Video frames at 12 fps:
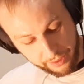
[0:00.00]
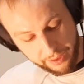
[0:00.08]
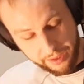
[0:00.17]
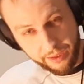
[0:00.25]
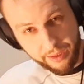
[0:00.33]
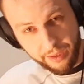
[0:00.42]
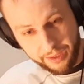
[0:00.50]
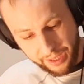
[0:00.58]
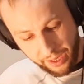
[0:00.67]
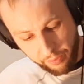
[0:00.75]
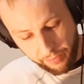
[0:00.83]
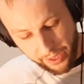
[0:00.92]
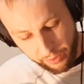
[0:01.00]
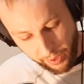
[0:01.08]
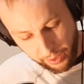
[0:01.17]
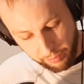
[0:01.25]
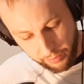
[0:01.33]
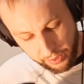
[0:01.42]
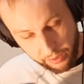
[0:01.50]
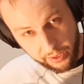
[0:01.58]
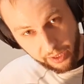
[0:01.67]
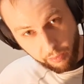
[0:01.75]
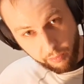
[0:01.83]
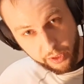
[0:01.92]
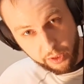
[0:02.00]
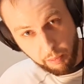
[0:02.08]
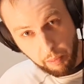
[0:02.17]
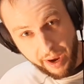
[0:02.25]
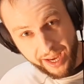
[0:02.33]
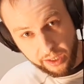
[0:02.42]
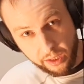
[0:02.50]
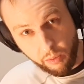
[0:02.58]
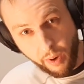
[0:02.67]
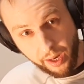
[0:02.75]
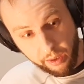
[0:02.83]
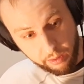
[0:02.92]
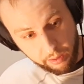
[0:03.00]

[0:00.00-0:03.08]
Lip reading: exists inside of that one, inside of this bass one.